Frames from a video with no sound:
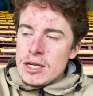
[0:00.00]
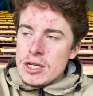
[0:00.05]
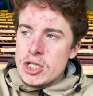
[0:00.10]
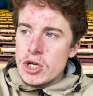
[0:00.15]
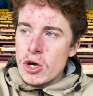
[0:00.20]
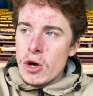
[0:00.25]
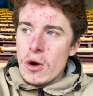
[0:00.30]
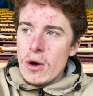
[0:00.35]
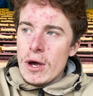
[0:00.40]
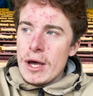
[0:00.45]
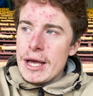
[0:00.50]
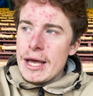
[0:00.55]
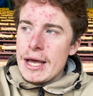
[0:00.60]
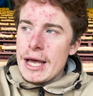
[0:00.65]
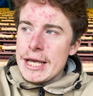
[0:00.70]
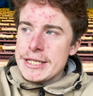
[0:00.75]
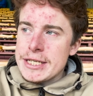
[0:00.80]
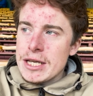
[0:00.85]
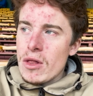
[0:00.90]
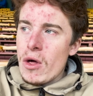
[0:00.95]
so
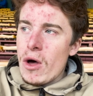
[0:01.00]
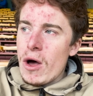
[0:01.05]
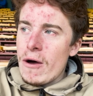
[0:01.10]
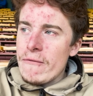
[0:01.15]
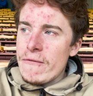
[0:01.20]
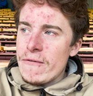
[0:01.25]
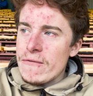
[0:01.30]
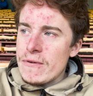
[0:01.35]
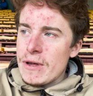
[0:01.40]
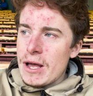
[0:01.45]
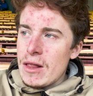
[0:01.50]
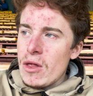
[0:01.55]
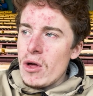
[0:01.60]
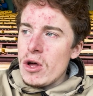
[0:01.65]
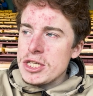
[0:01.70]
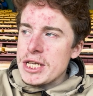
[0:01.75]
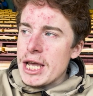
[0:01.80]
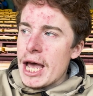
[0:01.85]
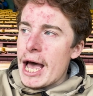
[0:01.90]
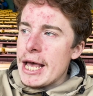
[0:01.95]
it's a lot
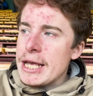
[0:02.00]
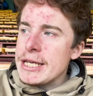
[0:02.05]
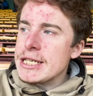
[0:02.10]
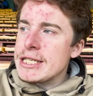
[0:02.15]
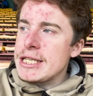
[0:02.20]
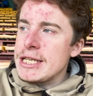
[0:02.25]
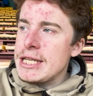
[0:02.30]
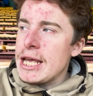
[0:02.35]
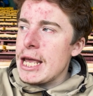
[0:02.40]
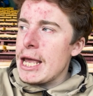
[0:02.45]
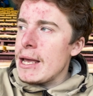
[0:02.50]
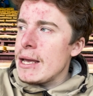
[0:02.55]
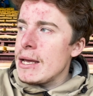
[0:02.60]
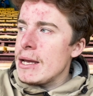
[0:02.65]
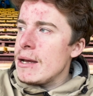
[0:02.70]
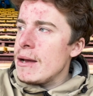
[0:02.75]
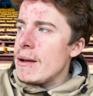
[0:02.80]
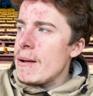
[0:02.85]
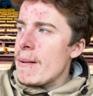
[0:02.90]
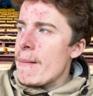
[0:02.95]
to ask today,
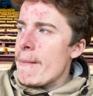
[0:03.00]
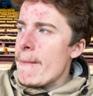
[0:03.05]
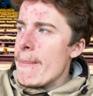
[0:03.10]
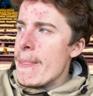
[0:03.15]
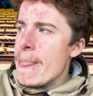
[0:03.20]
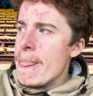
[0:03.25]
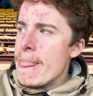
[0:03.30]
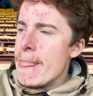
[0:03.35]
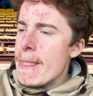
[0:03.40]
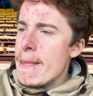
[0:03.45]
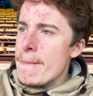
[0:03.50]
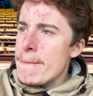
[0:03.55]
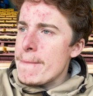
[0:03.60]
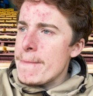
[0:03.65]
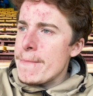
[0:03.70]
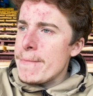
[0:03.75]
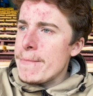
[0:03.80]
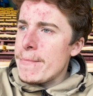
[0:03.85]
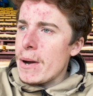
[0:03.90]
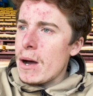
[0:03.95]

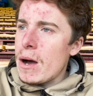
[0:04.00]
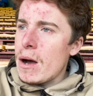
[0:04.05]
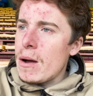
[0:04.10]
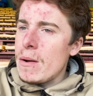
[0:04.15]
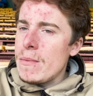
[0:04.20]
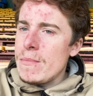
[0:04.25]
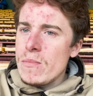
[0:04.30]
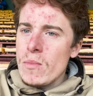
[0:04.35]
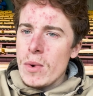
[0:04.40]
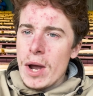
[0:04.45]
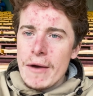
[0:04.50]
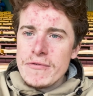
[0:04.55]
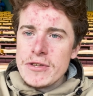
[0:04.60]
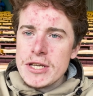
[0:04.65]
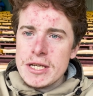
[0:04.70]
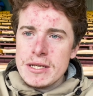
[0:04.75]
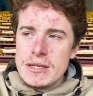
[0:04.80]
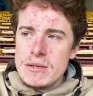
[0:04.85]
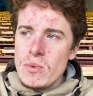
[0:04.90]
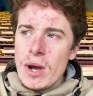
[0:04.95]
but we have
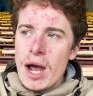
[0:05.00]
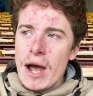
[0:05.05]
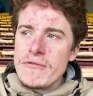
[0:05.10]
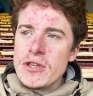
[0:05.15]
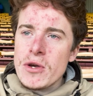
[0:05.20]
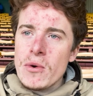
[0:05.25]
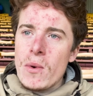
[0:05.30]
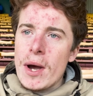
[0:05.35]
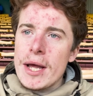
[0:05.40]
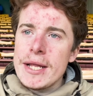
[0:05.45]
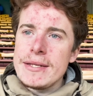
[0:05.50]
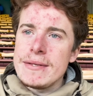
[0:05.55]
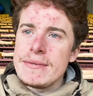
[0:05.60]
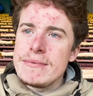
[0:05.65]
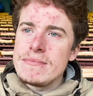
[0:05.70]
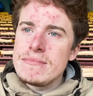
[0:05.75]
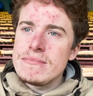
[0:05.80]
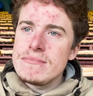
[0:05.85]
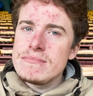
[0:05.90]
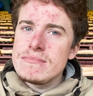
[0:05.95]
to win
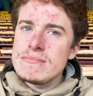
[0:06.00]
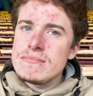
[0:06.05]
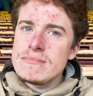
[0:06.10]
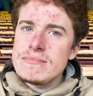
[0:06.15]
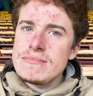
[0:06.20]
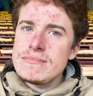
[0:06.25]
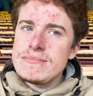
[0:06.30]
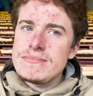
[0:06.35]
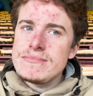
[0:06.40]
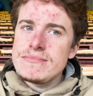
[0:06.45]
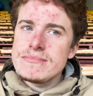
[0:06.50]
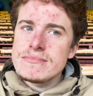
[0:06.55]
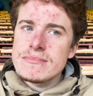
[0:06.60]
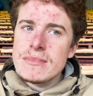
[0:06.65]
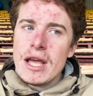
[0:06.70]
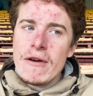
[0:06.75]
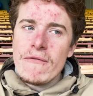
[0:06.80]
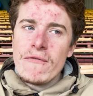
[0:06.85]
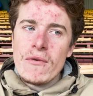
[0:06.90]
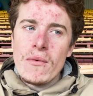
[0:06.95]

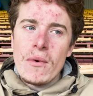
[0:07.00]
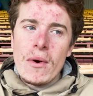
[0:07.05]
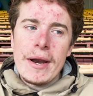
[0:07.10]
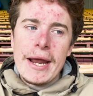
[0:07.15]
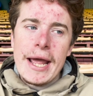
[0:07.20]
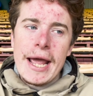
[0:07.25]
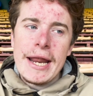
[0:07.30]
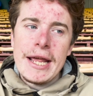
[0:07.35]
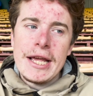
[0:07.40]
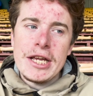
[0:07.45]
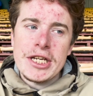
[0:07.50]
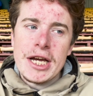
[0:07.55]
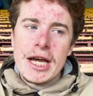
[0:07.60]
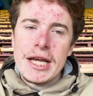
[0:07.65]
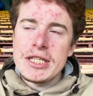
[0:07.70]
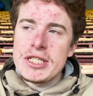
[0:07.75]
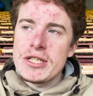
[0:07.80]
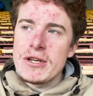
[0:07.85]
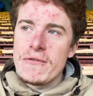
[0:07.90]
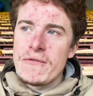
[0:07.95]
if we want any
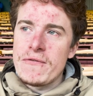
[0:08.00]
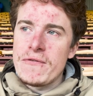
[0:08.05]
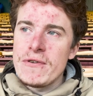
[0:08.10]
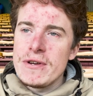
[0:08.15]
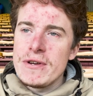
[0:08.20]
chance of,